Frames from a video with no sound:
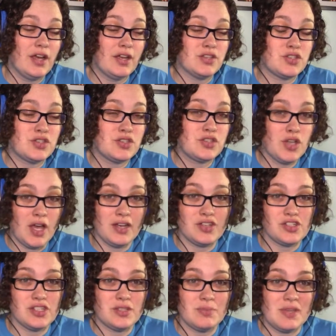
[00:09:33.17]

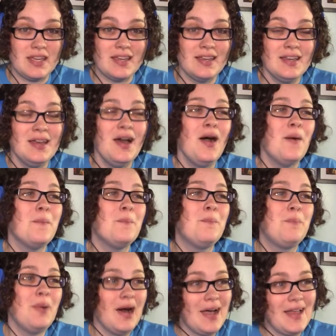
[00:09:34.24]
astonishes me,
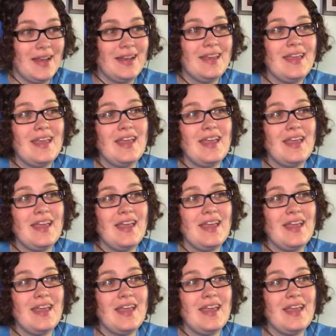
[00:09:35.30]
but...